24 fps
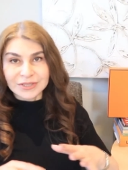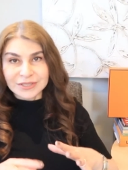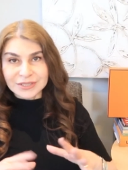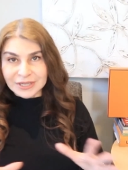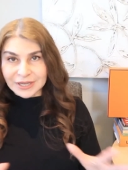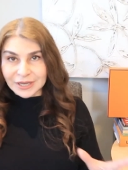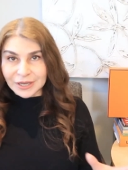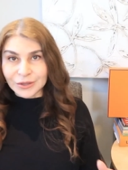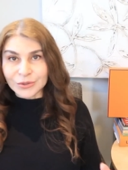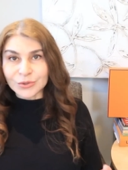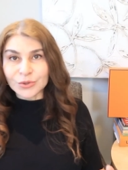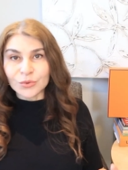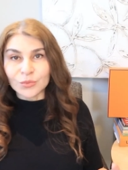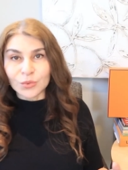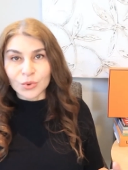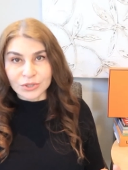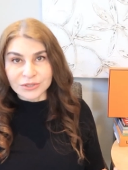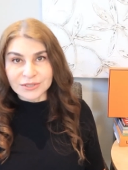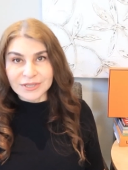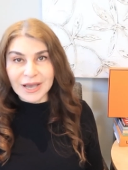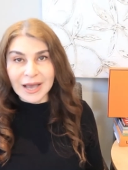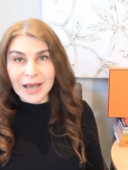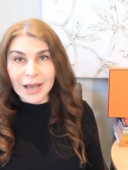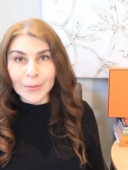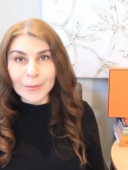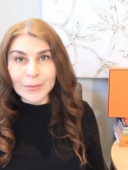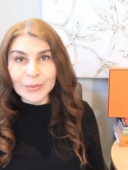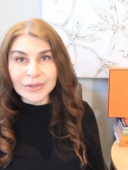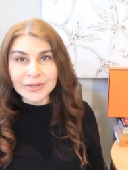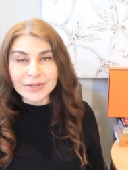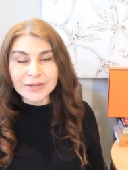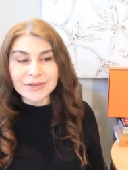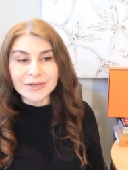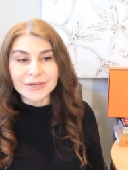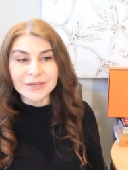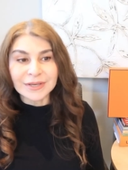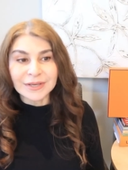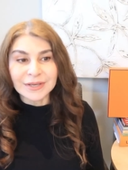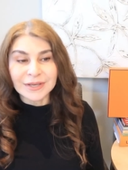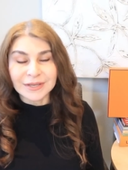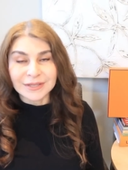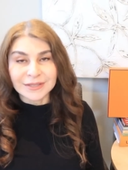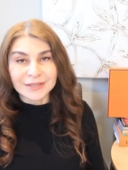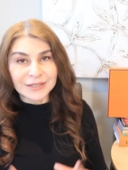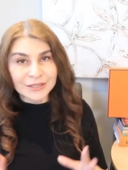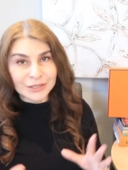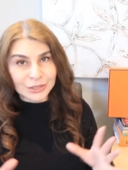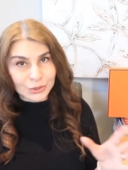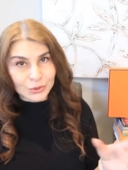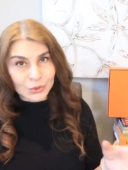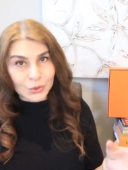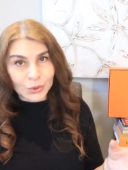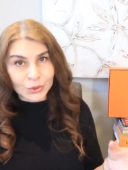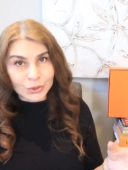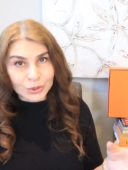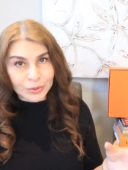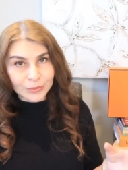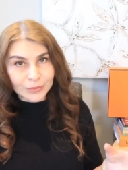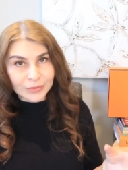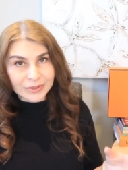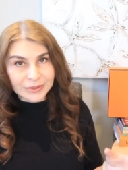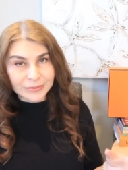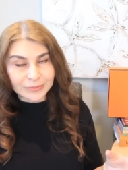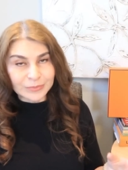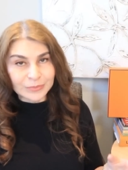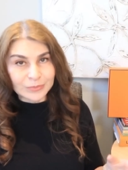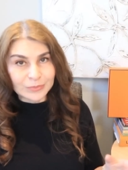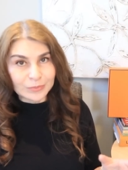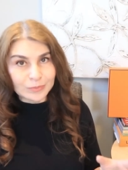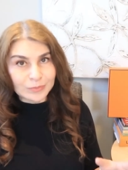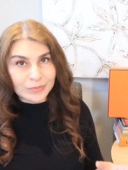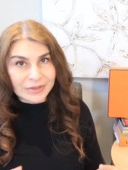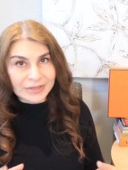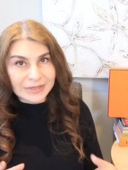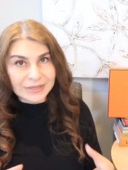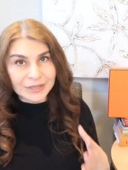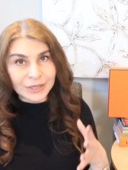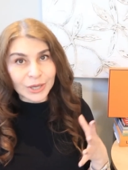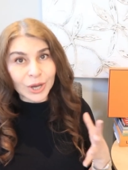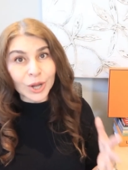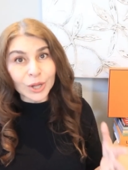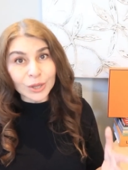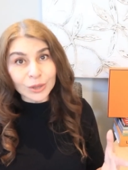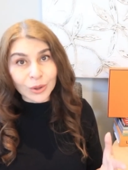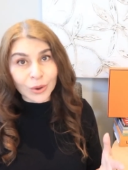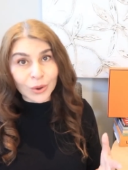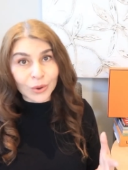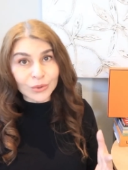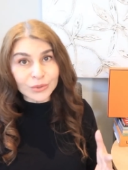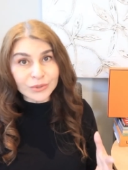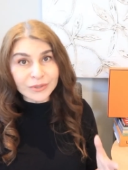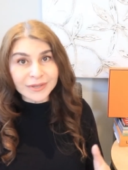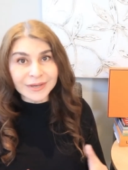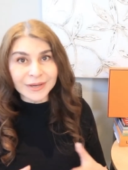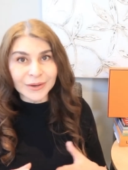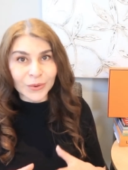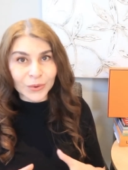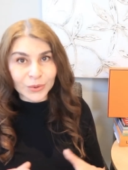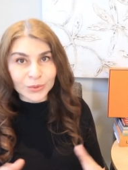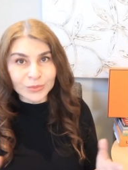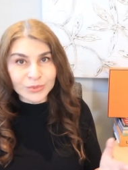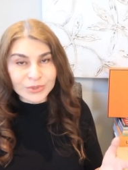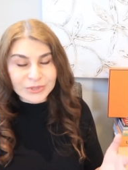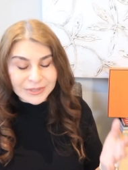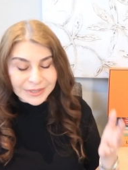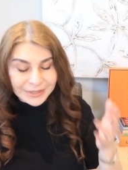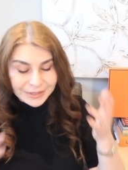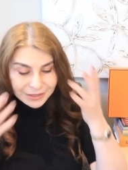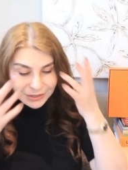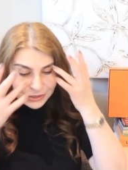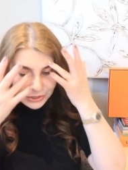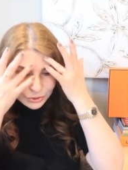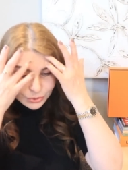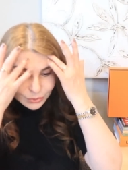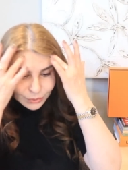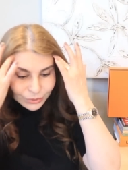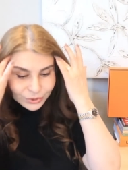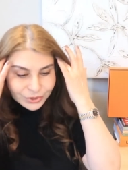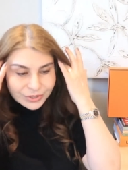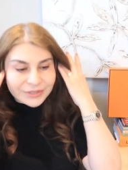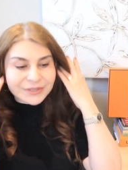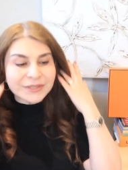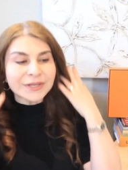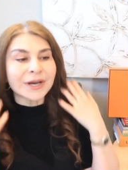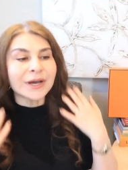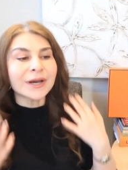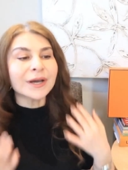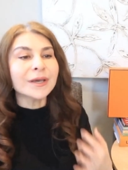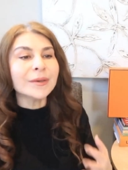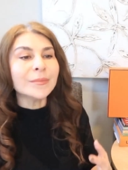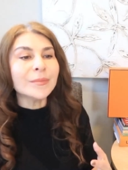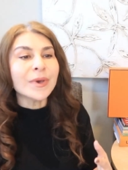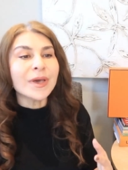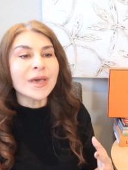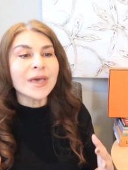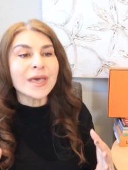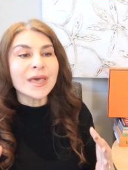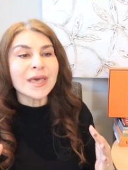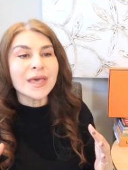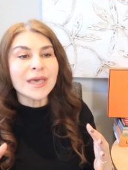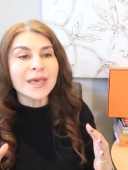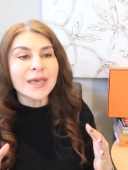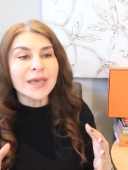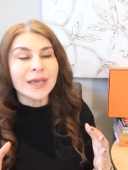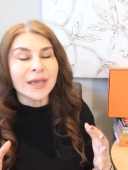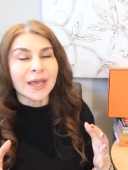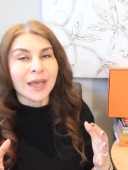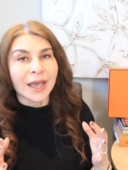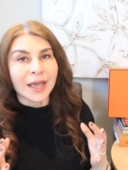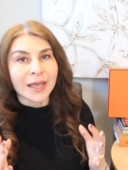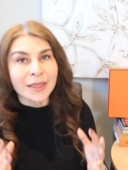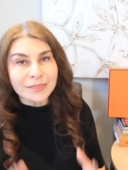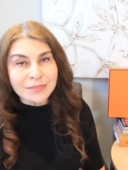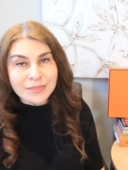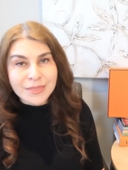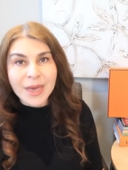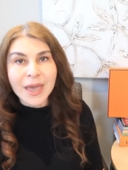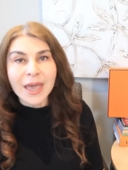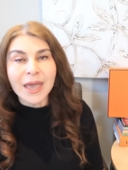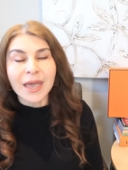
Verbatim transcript: tell you what happened. This is going to be a bit long, almost like a story time. And